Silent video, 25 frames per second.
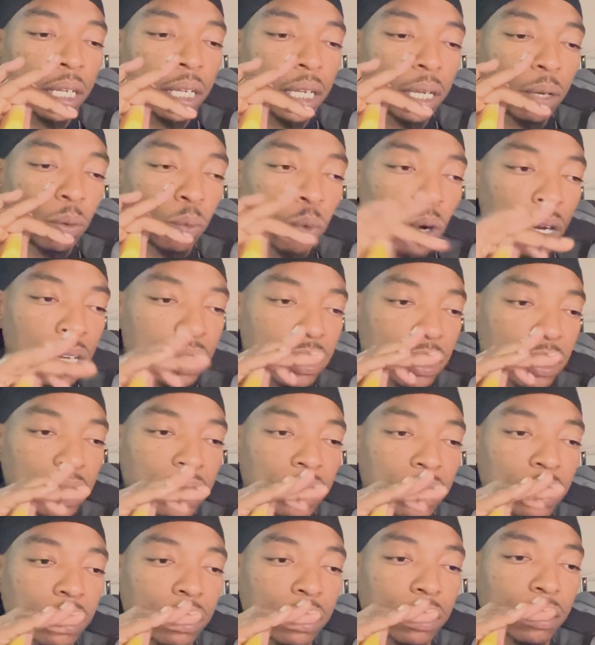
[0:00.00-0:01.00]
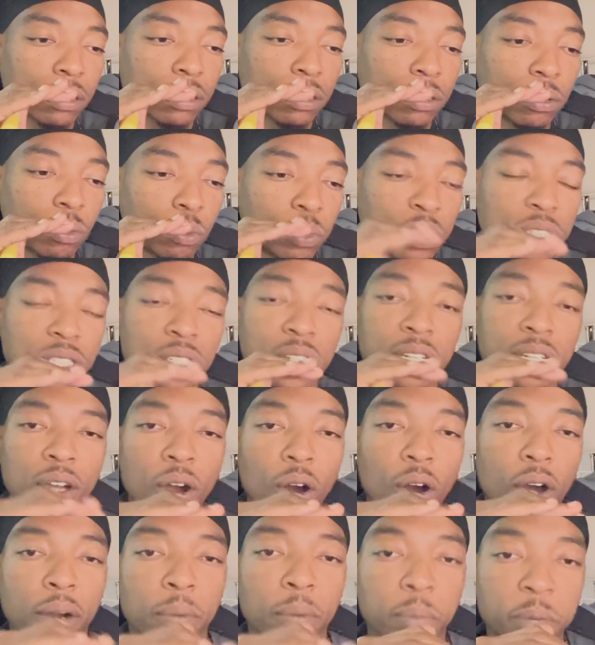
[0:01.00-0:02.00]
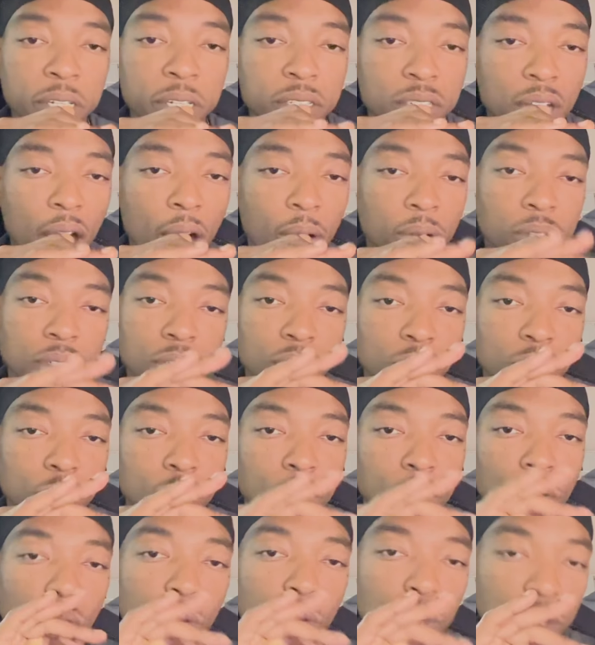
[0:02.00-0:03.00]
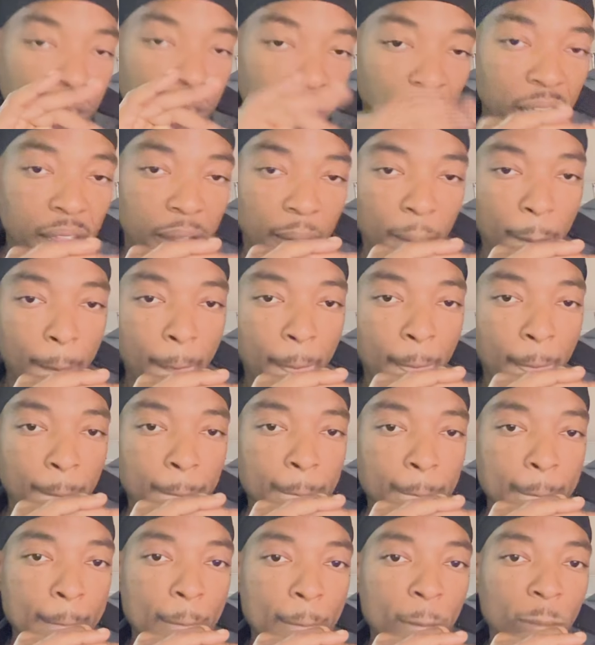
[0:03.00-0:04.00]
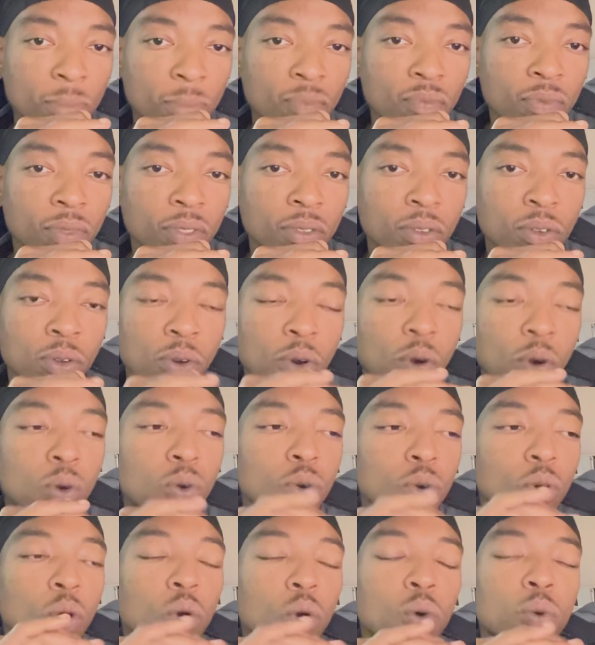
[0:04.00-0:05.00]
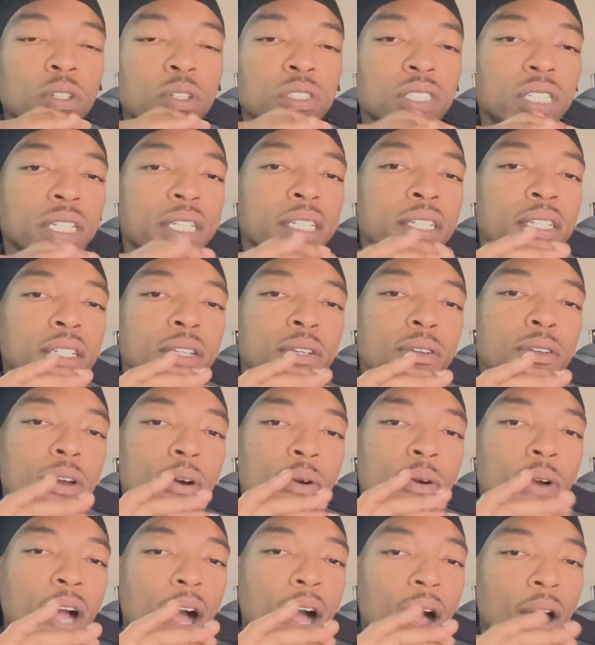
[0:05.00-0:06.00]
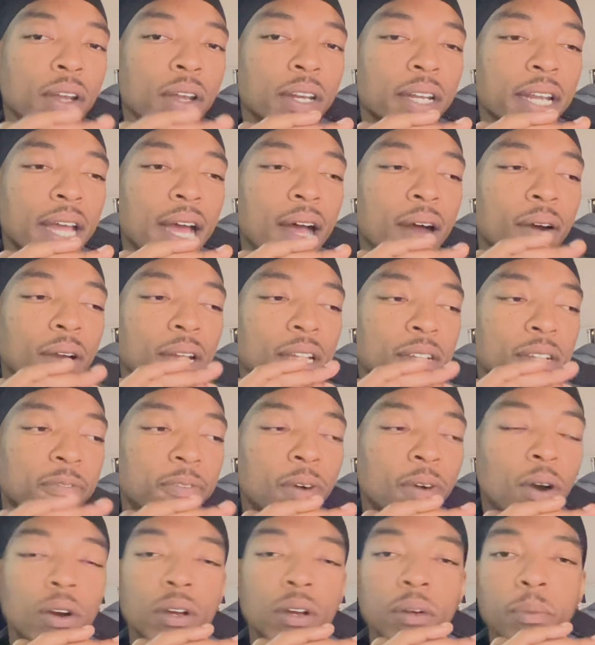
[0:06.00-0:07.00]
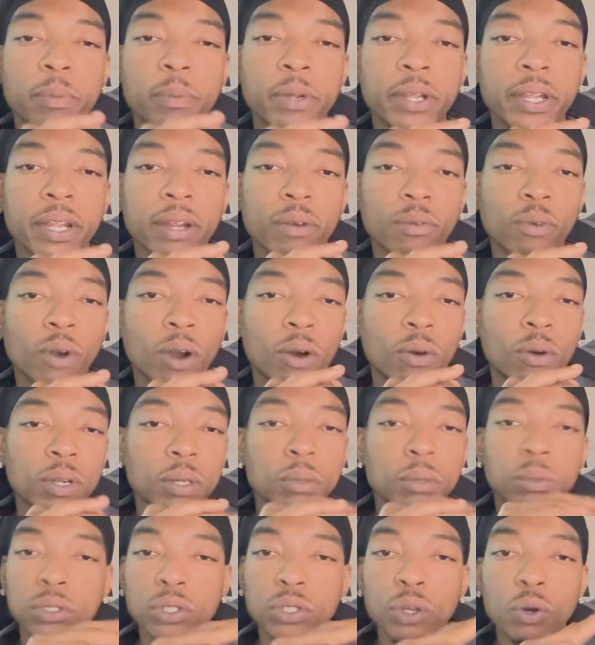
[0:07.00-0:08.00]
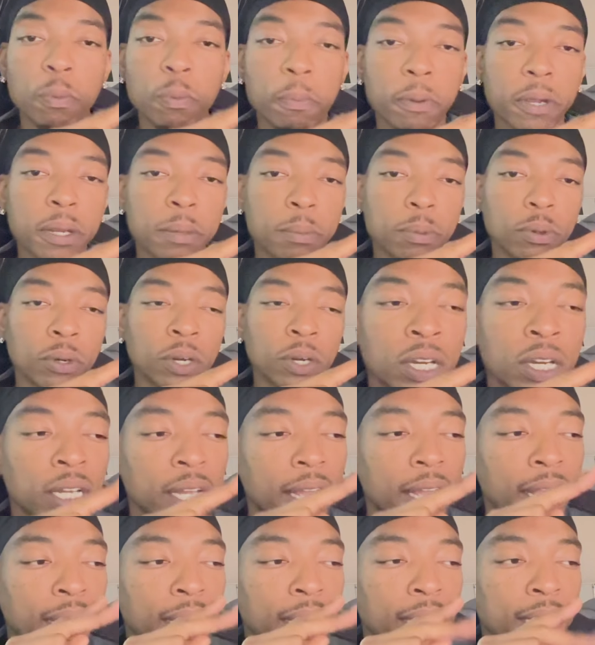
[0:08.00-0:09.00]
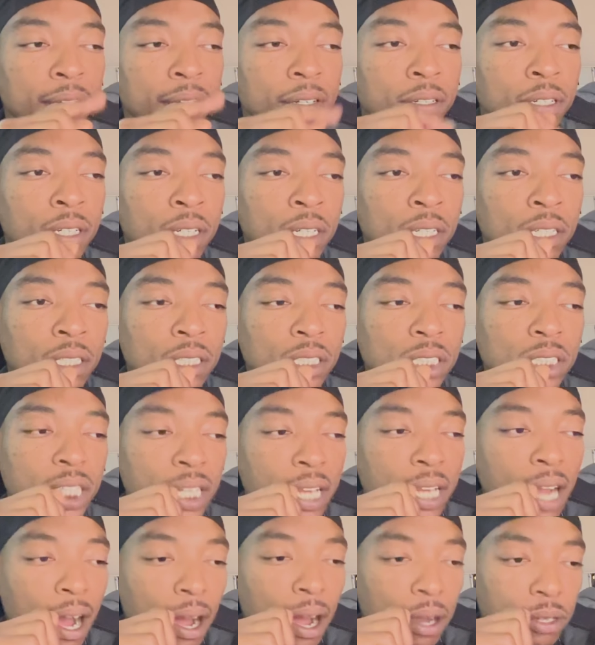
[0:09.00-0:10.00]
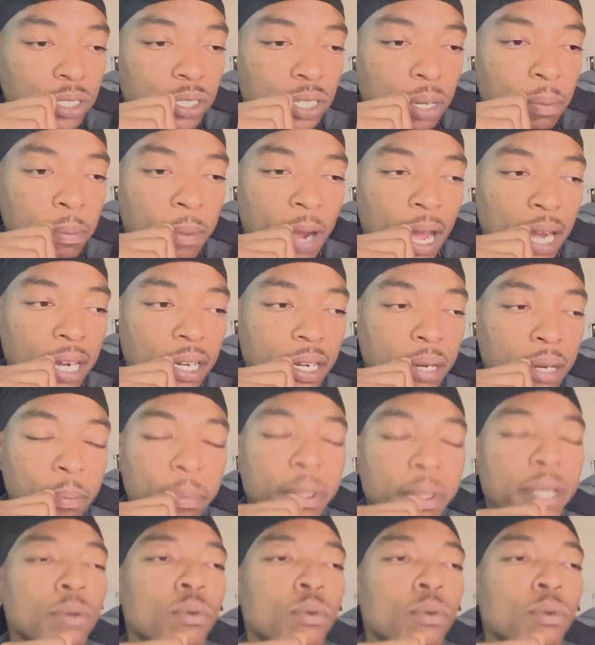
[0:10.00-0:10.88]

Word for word: was it we see Cardi B talking to? Who was that? Who who was she, you know, calling out as far as being wrong? It was two people and she called somebody the B